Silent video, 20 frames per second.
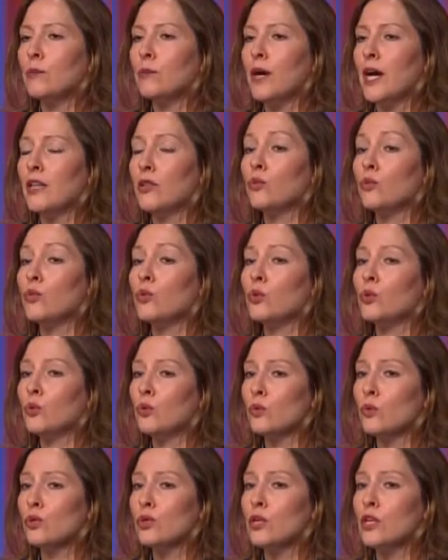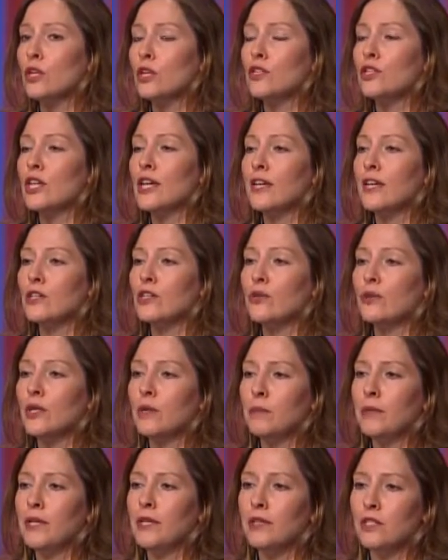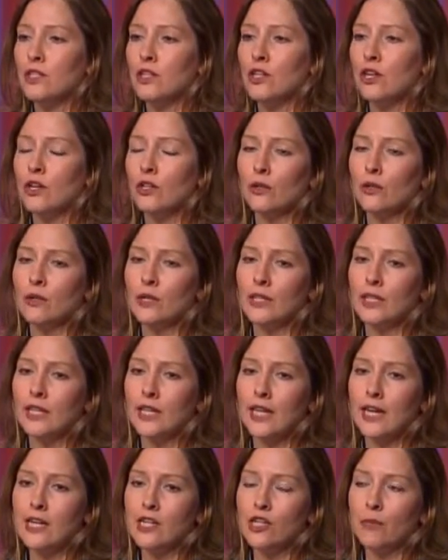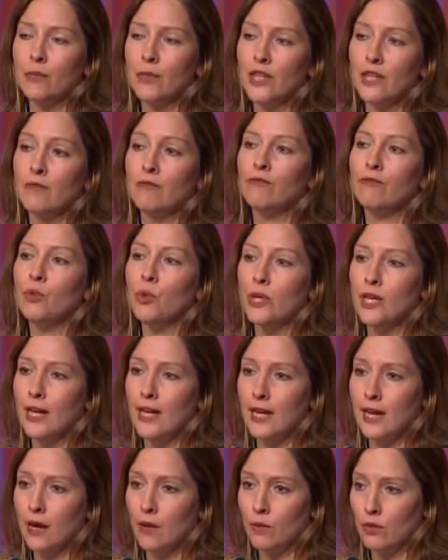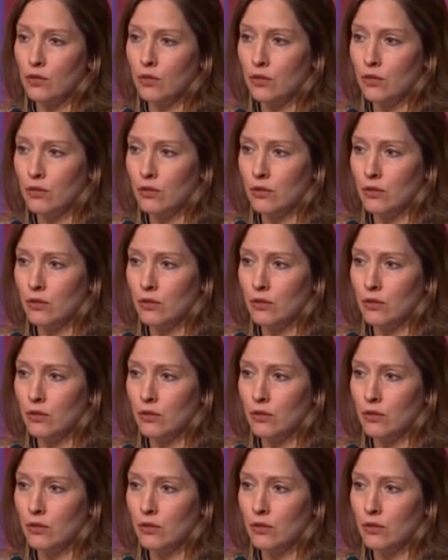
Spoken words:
by the rules to enter an appearance in ongoing litigation within 48 hours.